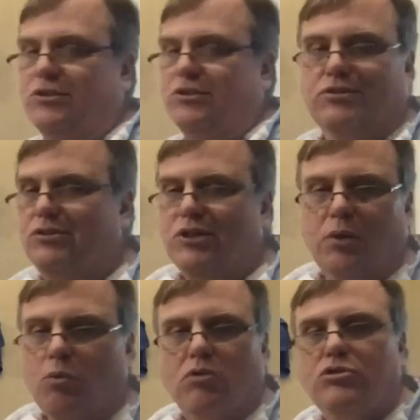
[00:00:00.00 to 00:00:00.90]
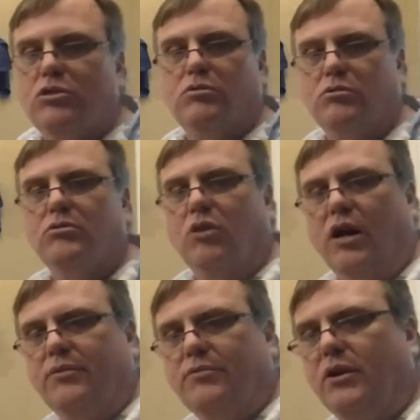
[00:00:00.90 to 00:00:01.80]
they won't, right?
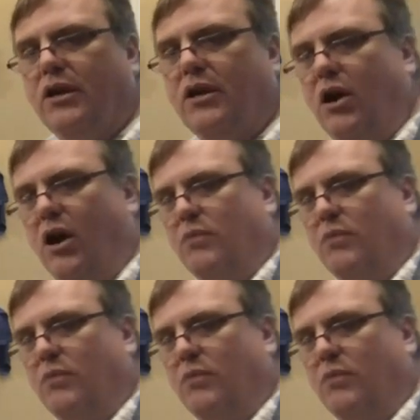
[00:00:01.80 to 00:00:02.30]
Um,